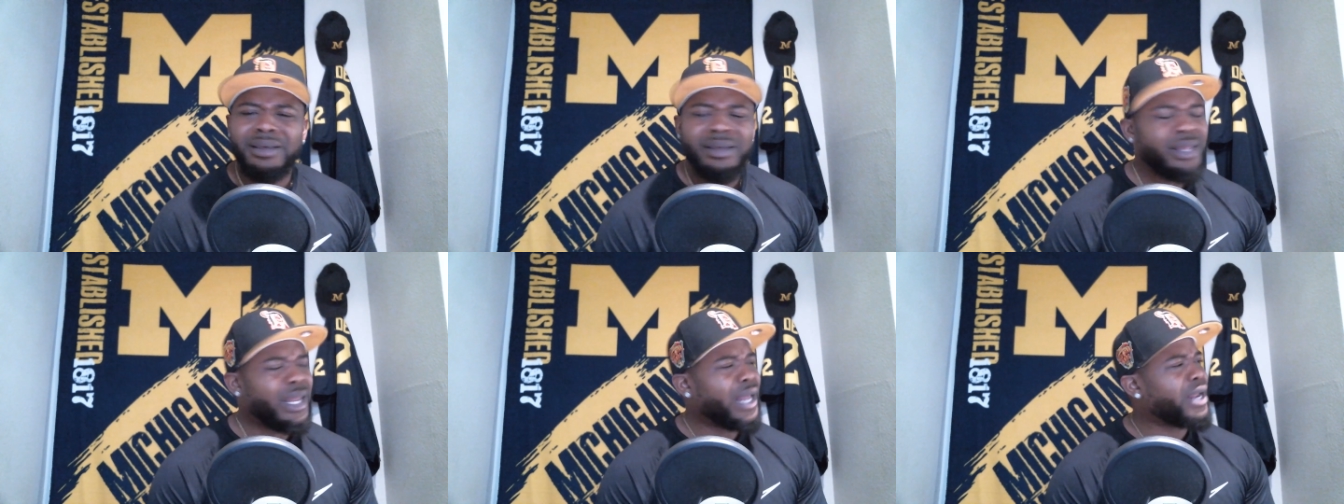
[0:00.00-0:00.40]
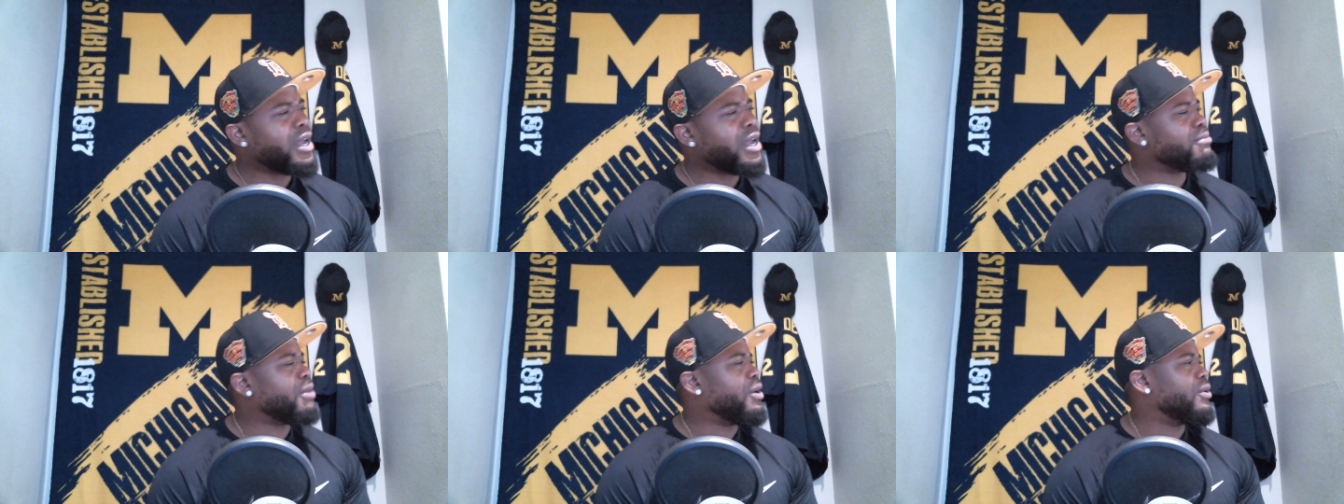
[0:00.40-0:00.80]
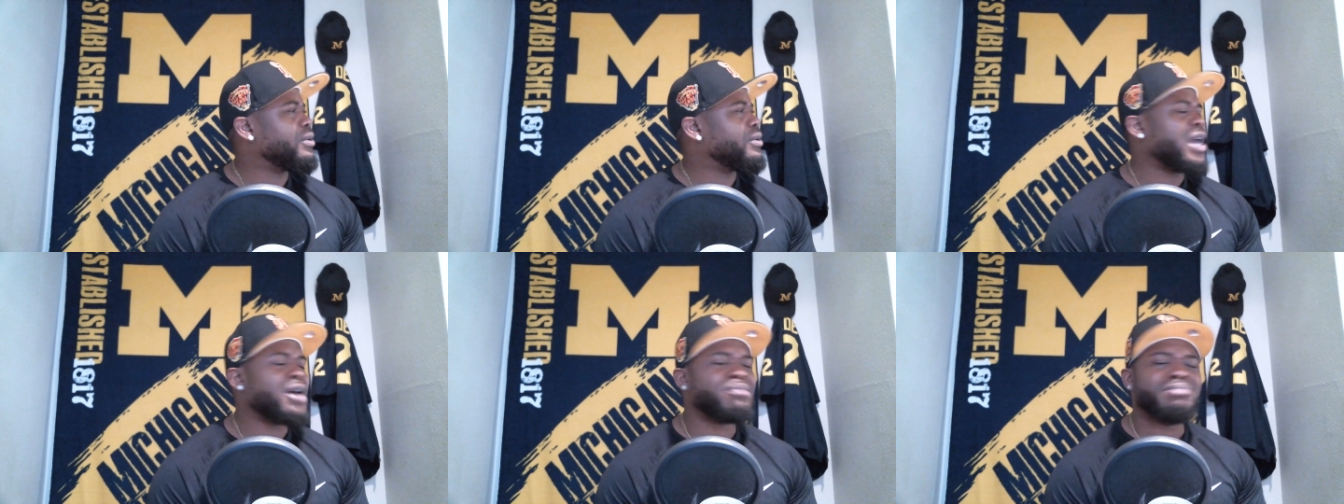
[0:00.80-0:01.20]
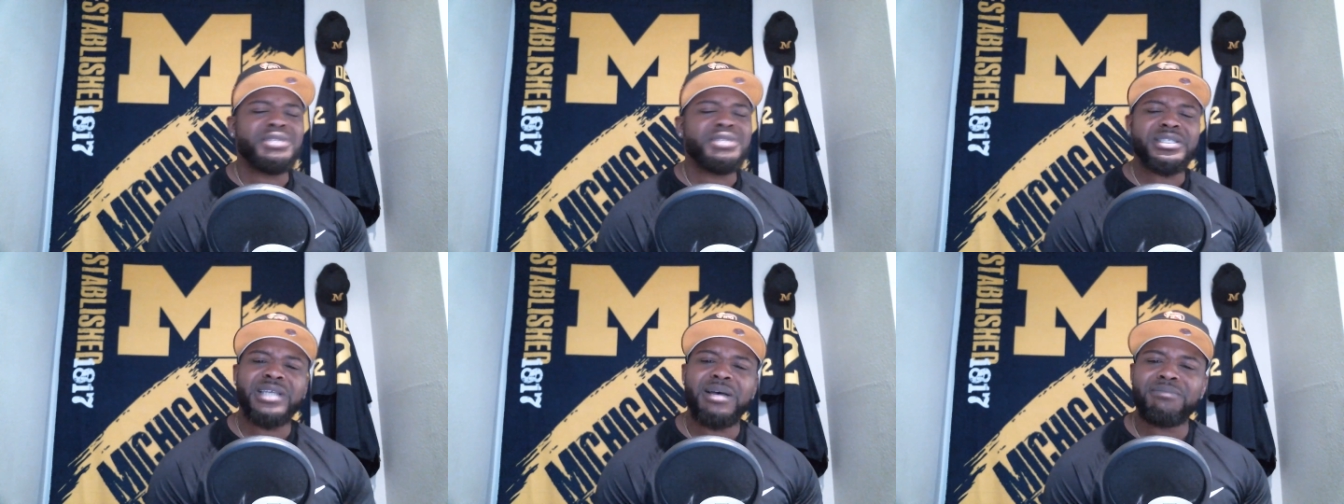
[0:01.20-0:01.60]
Like, come on, help me
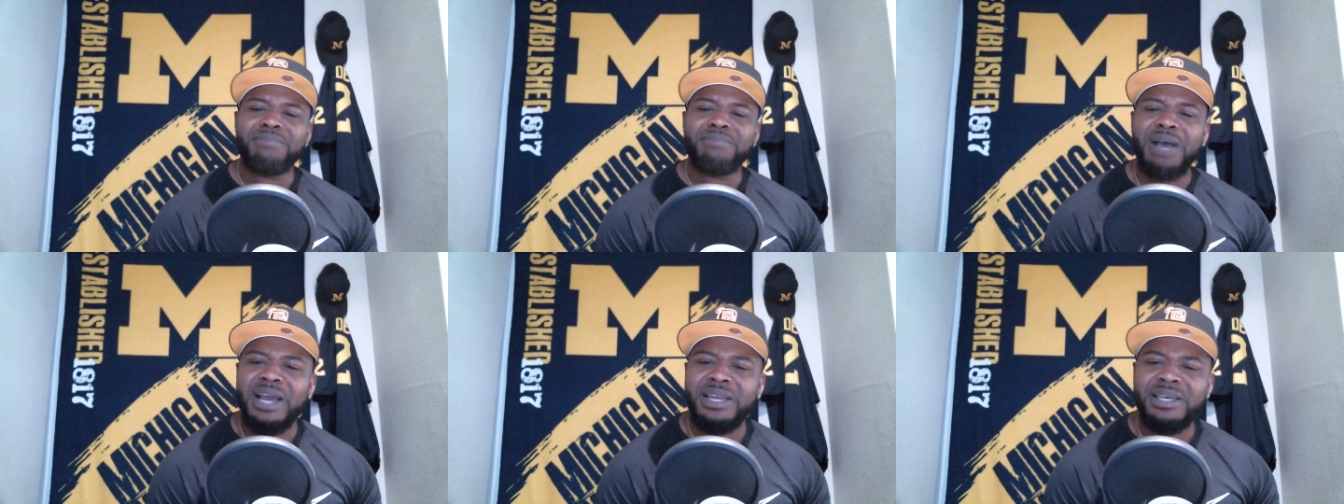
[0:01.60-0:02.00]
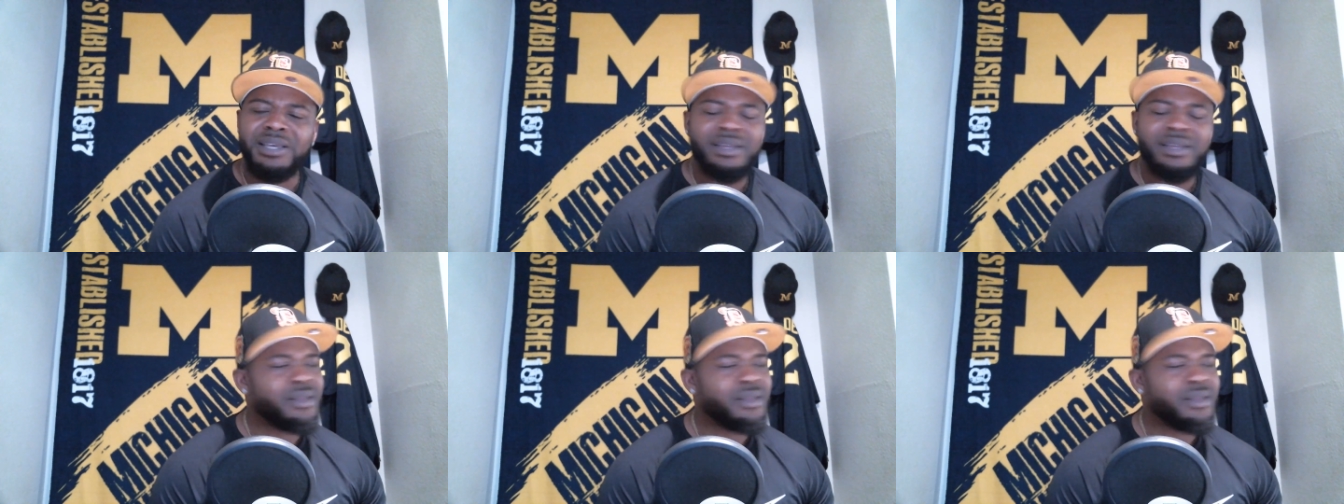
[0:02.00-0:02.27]
somebody.